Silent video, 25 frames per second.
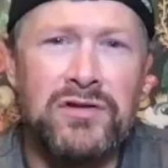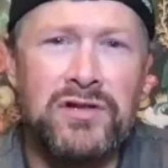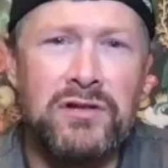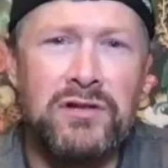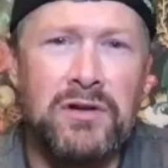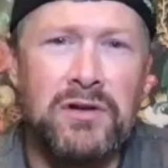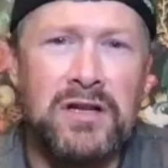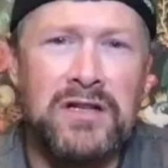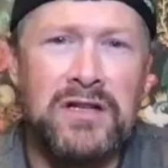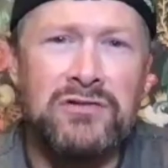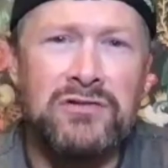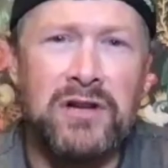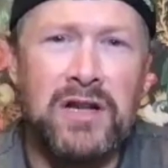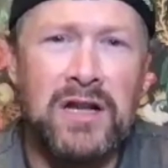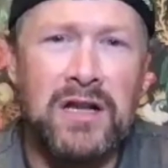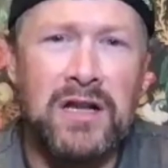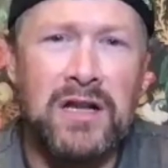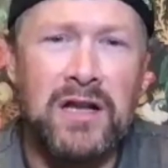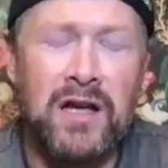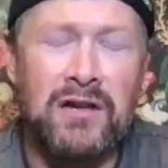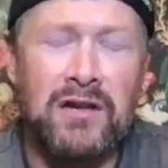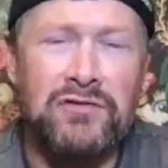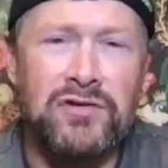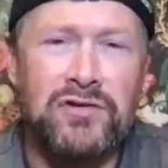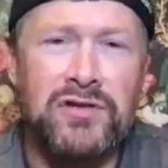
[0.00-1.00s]
were literally
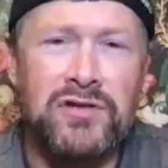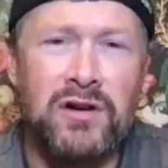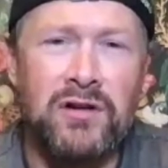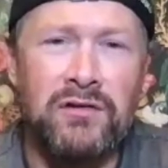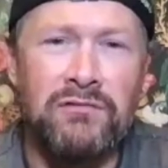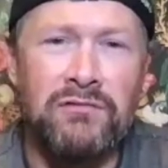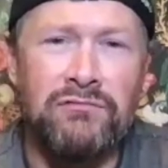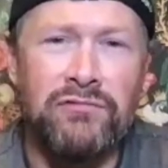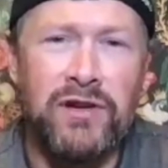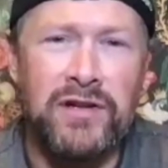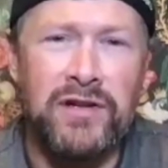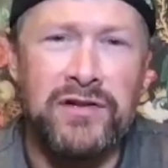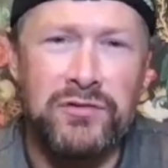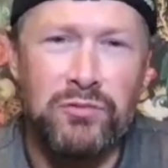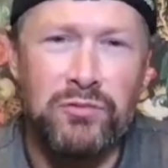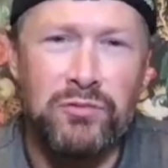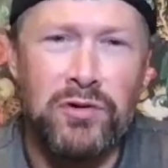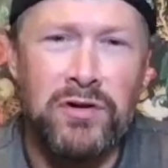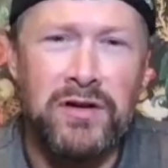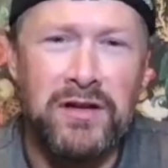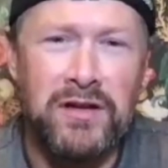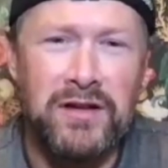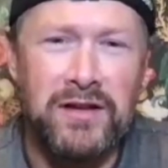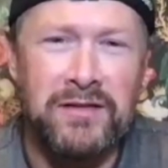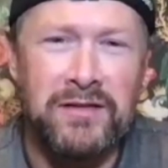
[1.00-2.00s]
like just on a ridge,
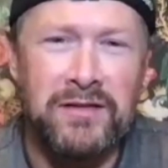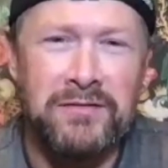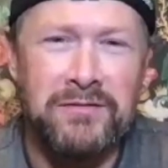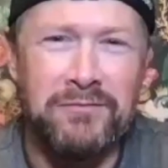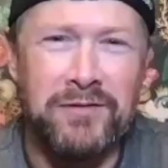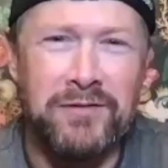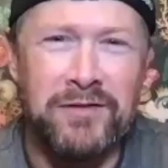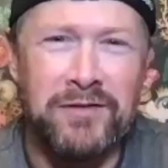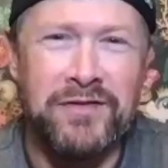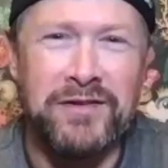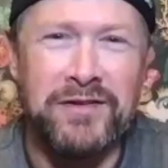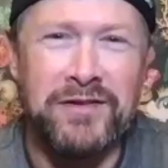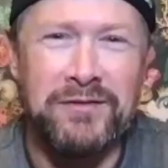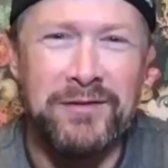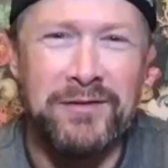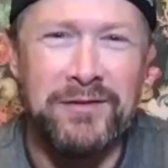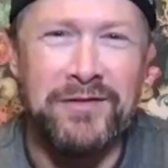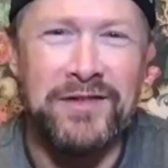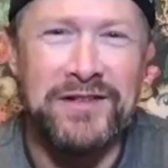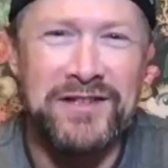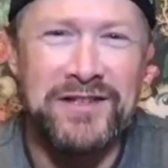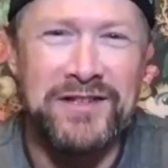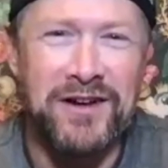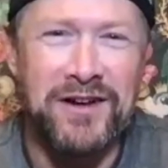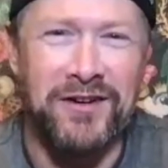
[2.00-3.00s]
weren't you, with
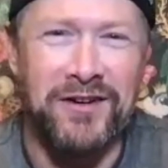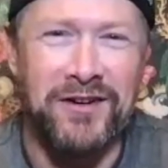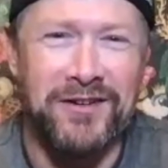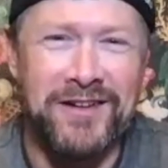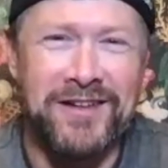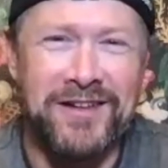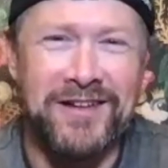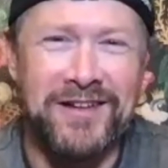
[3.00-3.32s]
your dog?